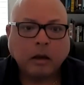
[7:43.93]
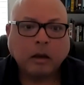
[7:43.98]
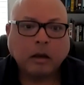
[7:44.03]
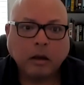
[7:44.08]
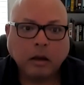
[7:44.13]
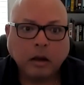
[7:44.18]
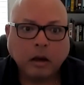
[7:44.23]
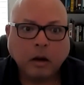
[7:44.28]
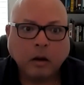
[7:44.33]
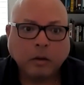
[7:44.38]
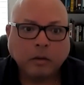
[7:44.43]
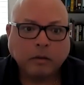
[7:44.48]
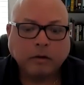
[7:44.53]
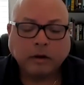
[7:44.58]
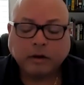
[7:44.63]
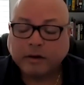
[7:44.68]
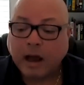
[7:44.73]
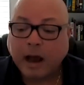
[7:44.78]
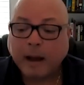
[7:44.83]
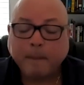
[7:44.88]
You know, to
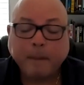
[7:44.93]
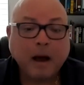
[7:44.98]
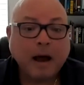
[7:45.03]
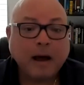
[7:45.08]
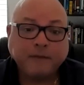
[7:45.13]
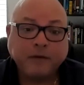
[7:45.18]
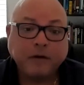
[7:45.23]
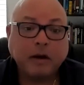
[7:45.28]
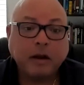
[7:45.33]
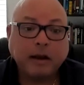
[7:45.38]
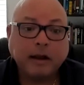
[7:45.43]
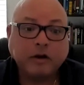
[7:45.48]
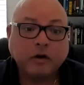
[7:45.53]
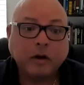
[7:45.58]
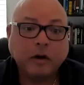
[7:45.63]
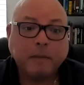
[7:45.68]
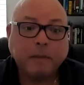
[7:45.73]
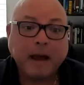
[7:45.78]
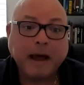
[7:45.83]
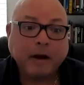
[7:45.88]
top off an
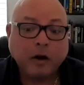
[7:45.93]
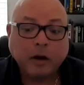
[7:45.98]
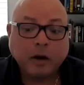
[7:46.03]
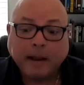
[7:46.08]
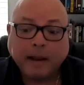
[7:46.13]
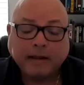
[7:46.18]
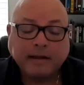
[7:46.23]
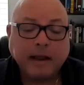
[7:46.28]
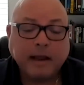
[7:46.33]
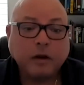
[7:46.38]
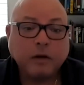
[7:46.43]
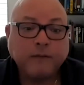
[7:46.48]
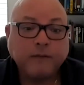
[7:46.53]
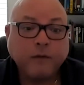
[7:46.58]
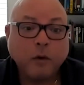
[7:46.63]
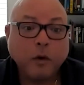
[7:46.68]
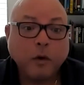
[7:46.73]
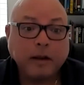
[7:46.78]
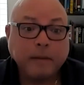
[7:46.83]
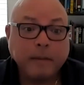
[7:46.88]
electric battery might take you
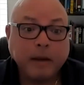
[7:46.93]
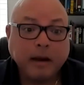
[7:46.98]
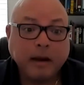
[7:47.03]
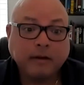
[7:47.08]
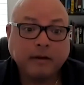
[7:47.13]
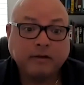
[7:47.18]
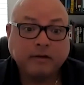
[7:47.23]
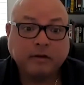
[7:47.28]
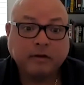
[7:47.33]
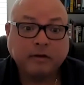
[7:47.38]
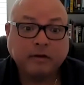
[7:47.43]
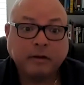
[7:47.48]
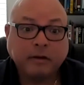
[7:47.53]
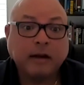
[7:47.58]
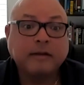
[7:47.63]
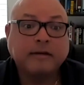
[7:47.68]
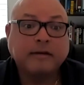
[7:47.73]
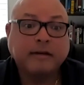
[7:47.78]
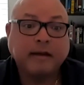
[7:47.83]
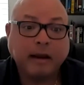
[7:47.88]
40 minutes,
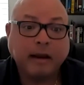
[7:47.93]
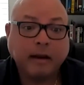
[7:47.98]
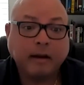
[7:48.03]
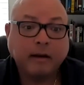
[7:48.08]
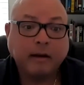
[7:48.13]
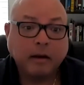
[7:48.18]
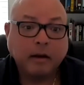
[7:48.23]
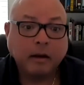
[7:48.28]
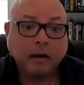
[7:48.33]
let's say.